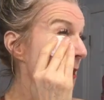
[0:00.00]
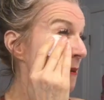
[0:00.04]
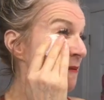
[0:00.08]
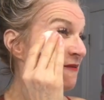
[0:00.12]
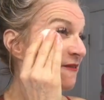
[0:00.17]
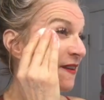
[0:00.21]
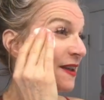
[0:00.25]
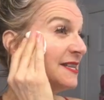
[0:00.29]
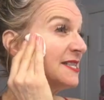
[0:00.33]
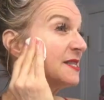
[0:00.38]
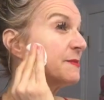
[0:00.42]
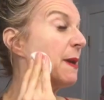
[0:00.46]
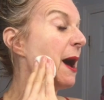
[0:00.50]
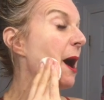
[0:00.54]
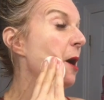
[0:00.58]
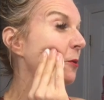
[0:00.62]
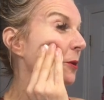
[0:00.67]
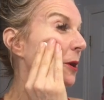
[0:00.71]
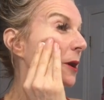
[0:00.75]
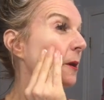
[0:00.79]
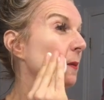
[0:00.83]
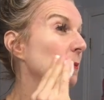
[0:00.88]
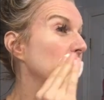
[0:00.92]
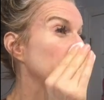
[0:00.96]
face
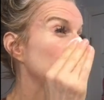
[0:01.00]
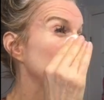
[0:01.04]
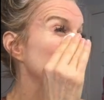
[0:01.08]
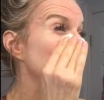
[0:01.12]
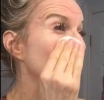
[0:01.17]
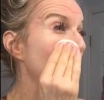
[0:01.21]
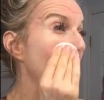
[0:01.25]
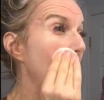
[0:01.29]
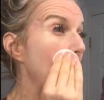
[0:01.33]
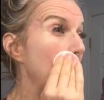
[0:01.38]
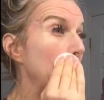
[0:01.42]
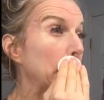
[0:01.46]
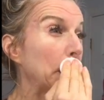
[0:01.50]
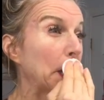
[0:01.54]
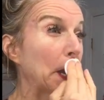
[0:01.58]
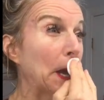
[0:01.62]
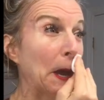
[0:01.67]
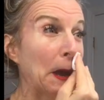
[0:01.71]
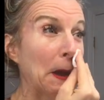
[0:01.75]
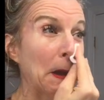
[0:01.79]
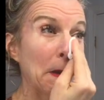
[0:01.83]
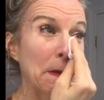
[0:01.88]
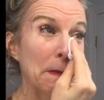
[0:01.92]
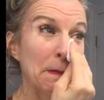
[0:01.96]
powder that
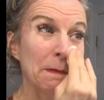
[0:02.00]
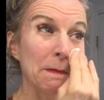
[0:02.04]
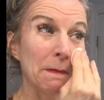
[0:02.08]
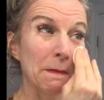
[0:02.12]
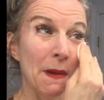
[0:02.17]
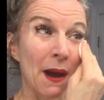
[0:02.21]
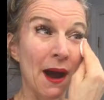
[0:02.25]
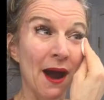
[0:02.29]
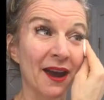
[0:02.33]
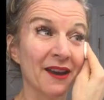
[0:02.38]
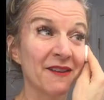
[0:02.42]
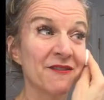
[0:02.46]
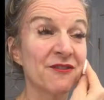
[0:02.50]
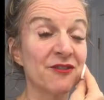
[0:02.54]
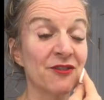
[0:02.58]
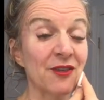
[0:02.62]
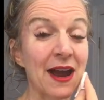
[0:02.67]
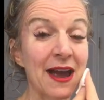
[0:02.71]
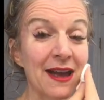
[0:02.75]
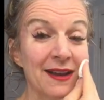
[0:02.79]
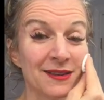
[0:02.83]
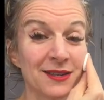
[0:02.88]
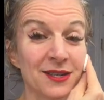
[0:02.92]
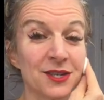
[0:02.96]
my
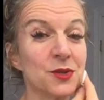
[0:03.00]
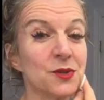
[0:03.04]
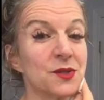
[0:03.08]
friend,